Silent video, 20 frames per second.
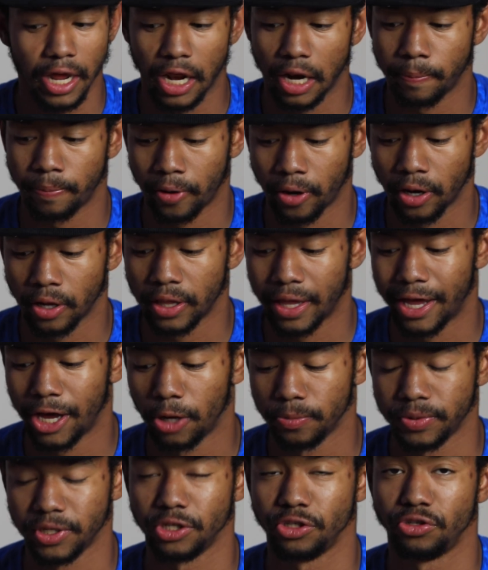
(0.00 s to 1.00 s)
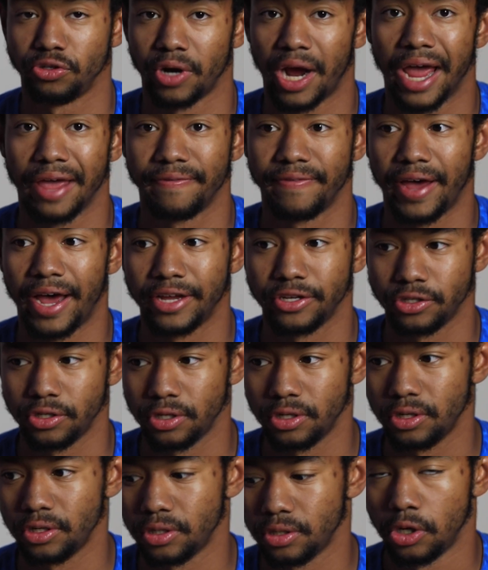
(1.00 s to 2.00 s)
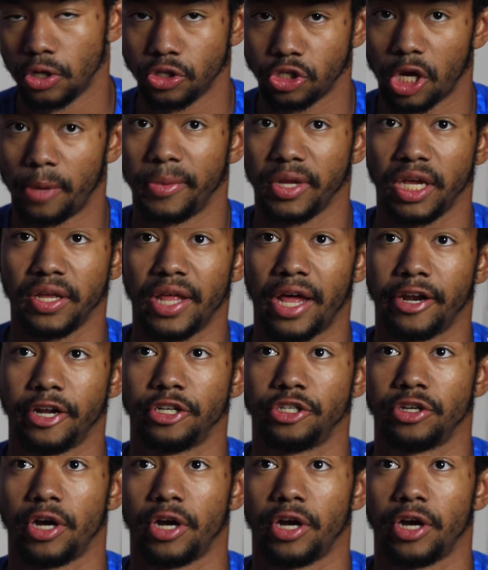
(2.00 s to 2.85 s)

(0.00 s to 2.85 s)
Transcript: and apparently that helped it dry faster. So I'm gonna give that a